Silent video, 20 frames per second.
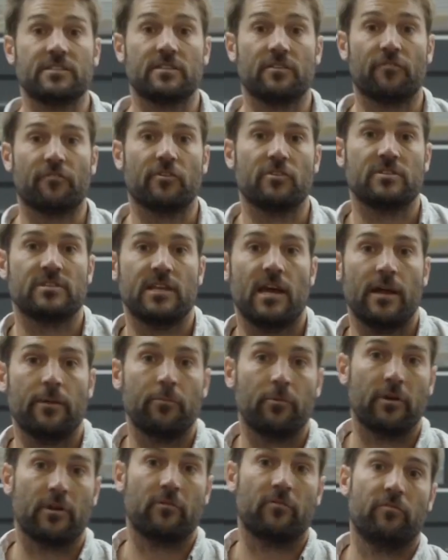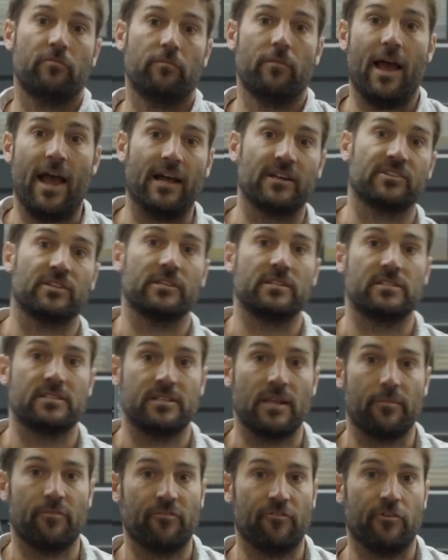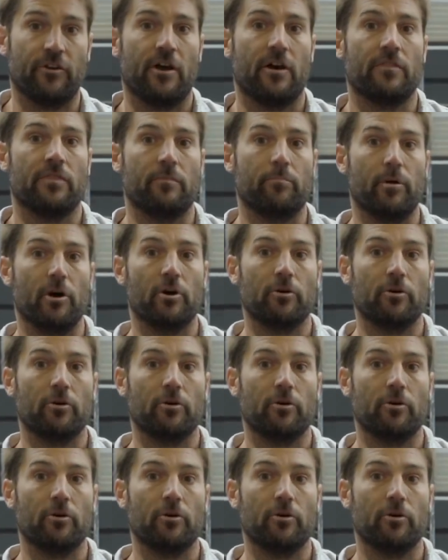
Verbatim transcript: This is the first time we've actually stepped foot on the